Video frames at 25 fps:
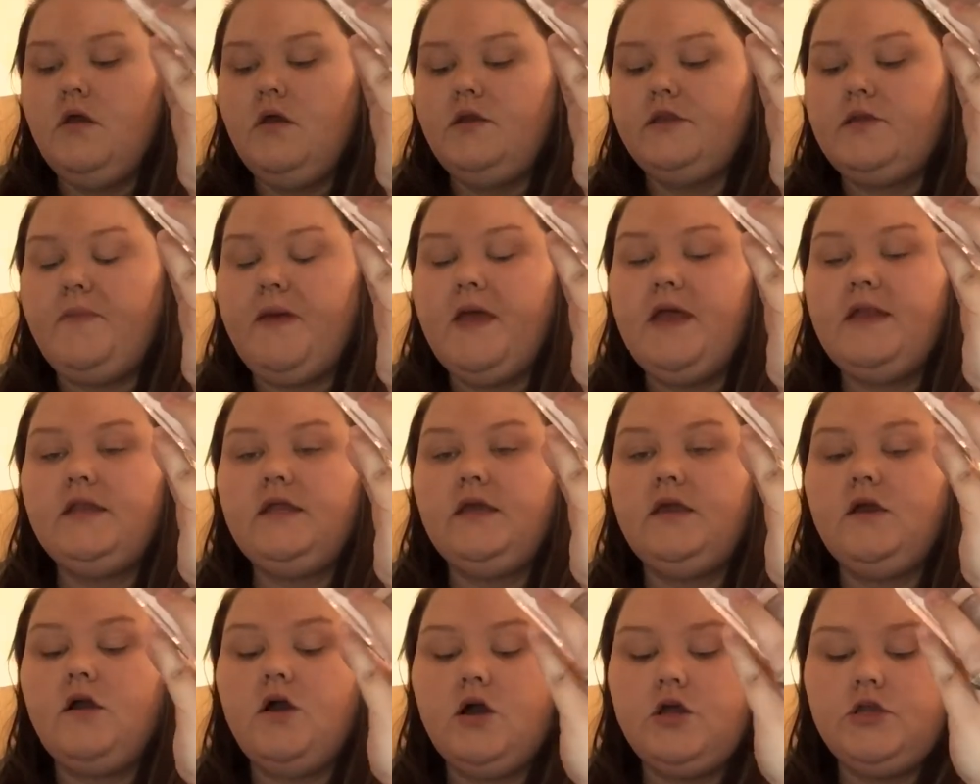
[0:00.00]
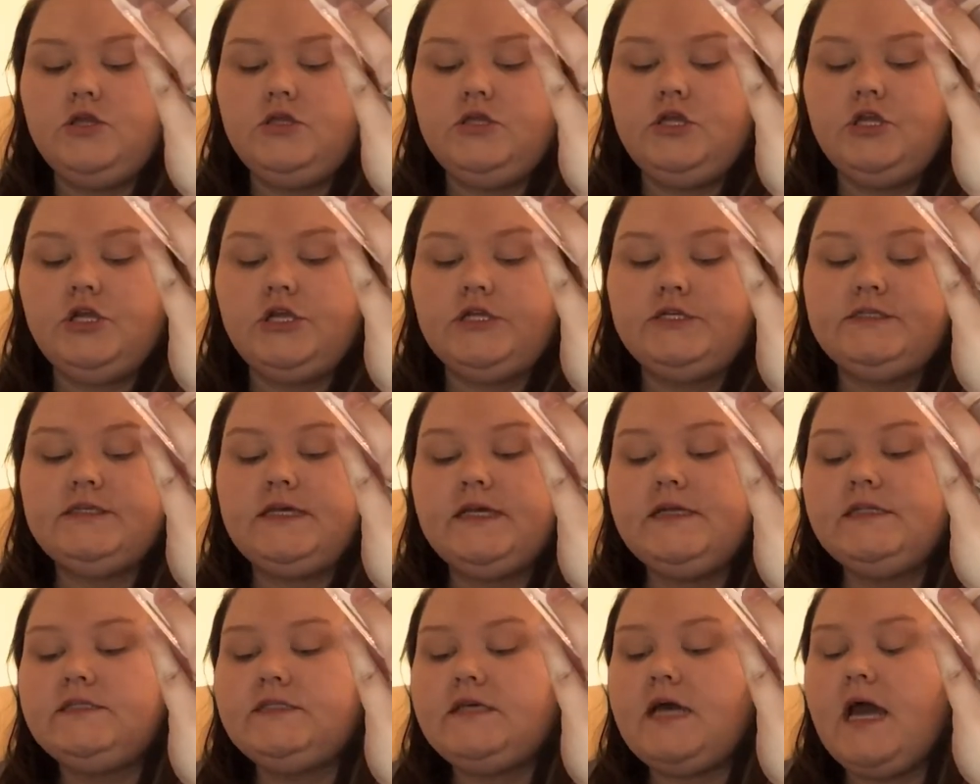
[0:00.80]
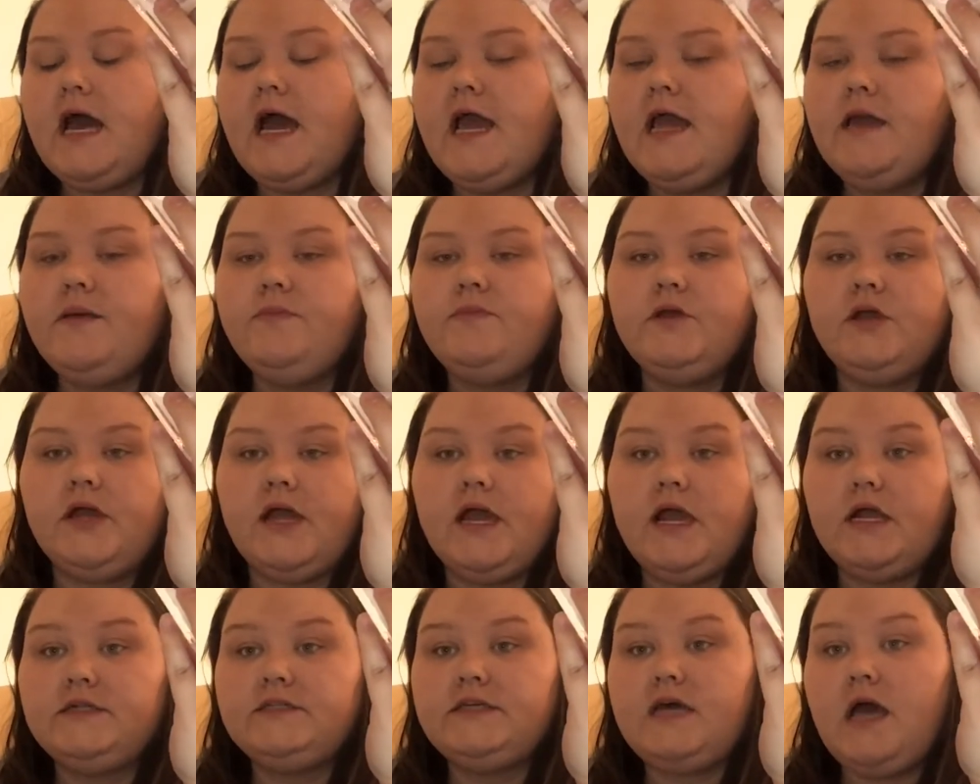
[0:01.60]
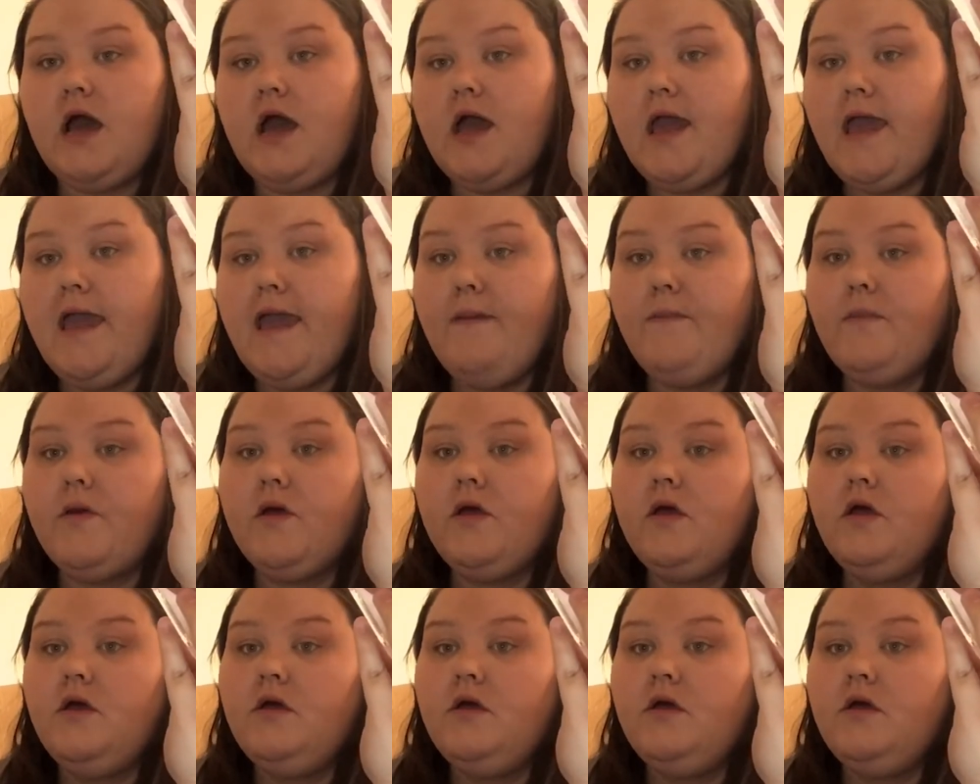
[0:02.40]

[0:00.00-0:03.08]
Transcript: depending on your skin type, your hair type,